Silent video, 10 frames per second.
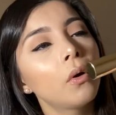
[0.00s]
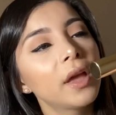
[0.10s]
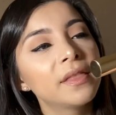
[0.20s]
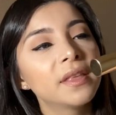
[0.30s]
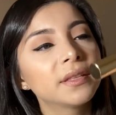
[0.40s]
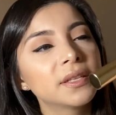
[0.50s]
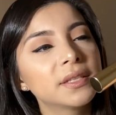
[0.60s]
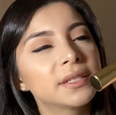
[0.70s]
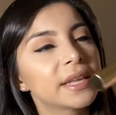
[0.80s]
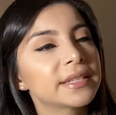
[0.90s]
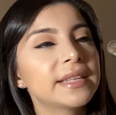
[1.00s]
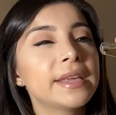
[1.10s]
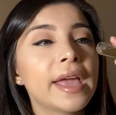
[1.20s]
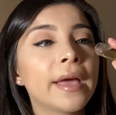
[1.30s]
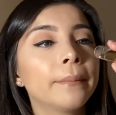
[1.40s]
and this is Sexy
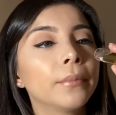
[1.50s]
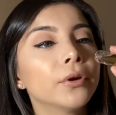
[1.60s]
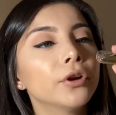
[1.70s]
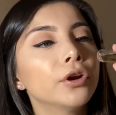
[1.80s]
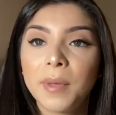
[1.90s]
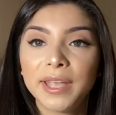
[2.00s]
Amber.